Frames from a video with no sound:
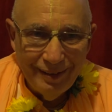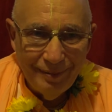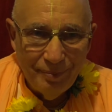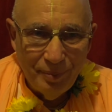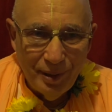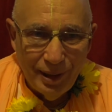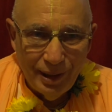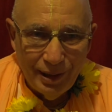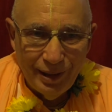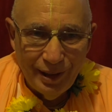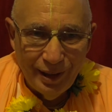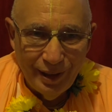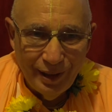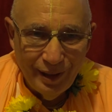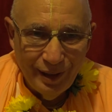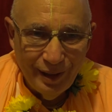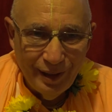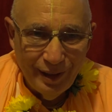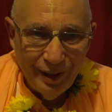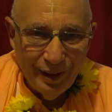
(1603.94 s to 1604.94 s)
But,
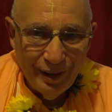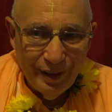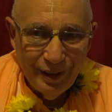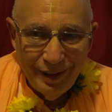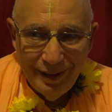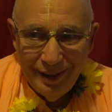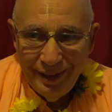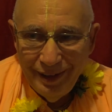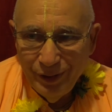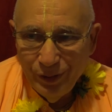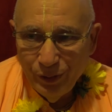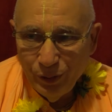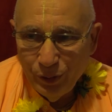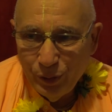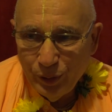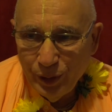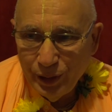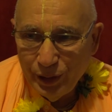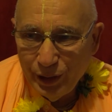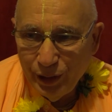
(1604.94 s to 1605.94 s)
you know,
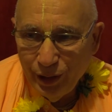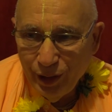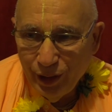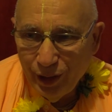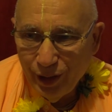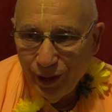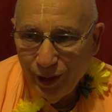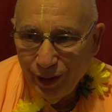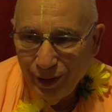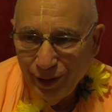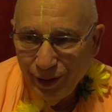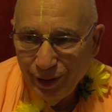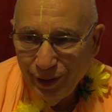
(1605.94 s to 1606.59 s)
Krishna